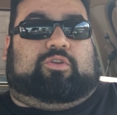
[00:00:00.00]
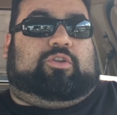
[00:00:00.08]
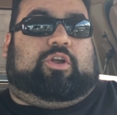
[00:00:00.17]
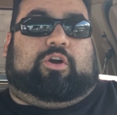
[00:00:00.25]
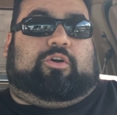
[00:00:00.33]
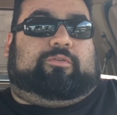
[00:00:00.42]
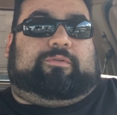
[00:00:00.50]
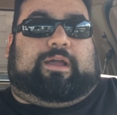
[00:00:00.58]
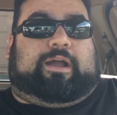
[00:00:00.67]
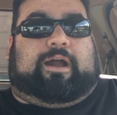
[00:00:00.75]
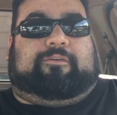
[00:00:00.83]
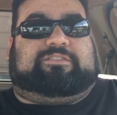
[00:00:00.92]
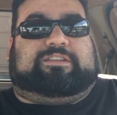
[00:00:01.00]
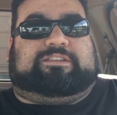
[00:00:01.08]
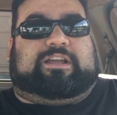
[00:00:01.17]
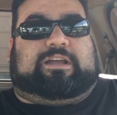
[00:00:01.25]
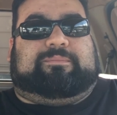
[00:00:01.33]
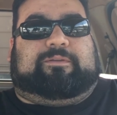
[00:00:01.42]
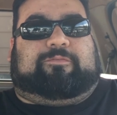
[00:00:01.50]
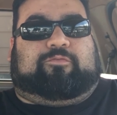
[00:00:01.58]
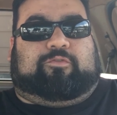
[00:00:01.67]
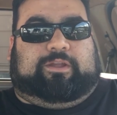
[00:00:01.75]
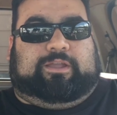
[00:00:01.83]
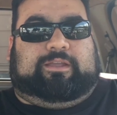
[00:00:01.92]
you know obviously it's not going to be
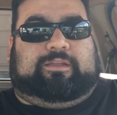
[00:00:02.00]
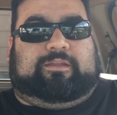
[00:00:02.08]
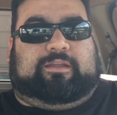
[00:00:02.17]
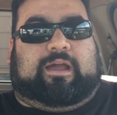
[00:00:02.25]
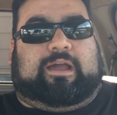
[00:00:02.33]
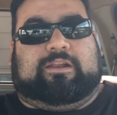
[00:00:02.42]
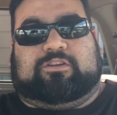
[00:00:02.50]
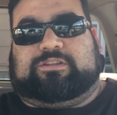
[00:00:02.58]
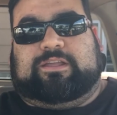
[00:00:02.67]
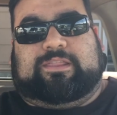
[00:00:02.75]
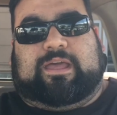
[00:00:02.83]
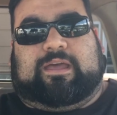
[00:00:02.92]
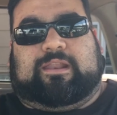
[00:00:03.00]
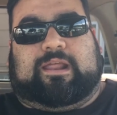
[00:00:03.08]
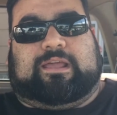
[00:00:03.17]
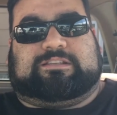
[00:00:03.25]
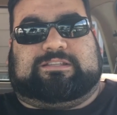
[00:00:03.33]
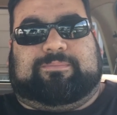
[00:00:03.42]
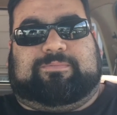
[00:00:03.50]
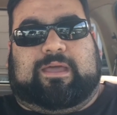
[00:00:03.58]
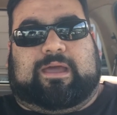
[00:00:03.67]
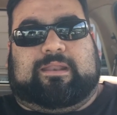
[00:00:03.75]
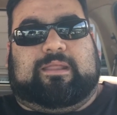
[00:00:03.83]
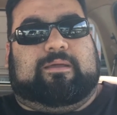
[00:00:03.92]
free I understand that. I accept
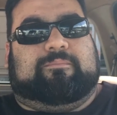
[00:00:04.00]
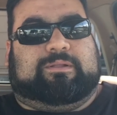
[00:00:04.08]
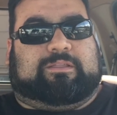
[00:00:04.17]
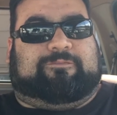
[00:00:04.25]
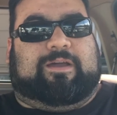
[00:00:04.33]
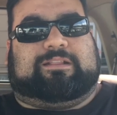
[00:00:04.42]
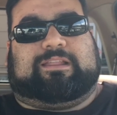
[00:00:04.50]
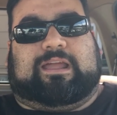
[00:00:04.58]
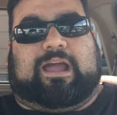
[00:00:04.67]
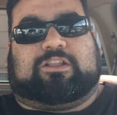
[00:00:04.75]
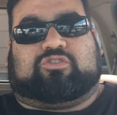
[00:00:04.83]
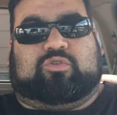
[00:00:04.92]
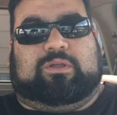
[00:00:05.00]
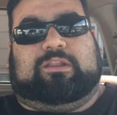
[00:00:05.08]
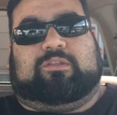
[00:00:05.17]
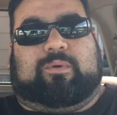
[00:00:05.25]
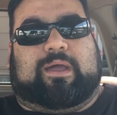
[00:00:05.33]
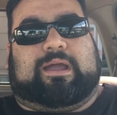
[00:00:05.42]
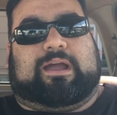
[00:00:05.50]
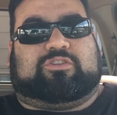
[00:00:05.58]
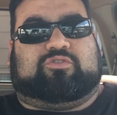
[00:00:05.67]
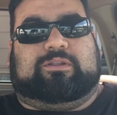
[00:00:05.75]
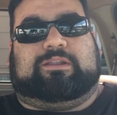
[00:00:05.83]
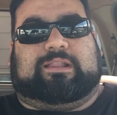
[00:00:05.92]
that. But the fact that I got treated the way I
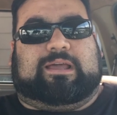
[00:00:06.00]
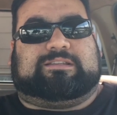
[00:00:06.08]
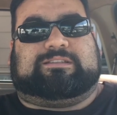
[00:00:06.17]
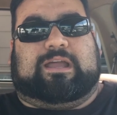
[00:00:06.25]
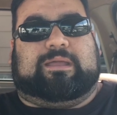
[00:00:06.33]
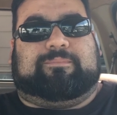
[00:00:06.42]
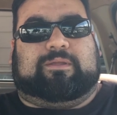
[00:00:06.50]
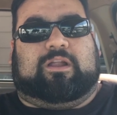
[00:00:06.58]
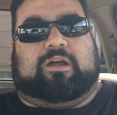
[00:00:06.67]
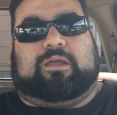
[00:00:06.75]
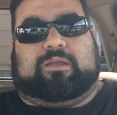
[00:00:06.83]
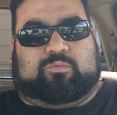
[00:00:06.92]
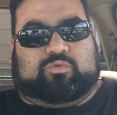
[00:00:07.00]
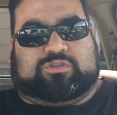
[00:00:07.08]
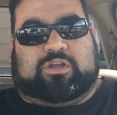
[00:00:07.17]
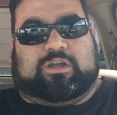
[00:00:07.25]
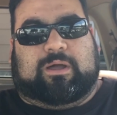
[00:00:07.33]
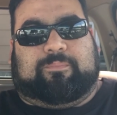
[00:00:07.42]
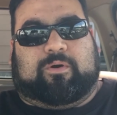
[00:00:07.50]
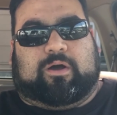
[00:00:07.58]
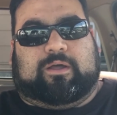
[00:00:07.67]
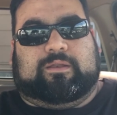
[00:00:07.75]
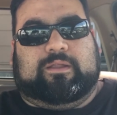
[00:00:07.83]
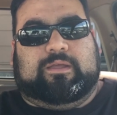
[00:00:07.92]
got treated last night and being and was hung up
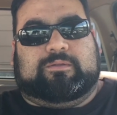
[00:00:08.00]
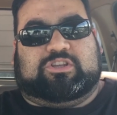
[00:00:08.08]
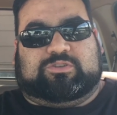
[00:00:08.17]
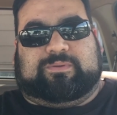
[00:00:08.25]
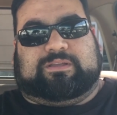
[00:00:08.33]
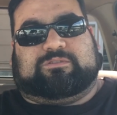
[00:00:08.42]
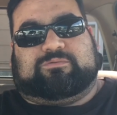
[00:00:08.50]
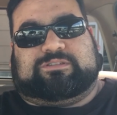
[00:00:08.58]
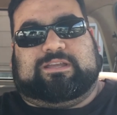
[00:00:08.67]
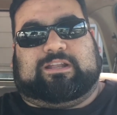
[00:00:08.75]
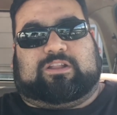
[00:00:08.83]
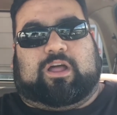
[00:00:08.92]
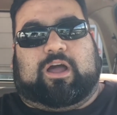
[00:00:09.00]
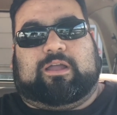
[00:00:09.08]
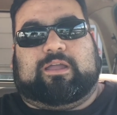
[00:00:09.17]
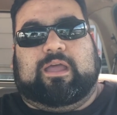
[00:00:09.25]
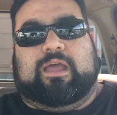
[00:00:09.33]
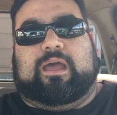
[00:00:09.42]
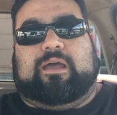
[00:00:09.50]
on just because it was 10 o'clock,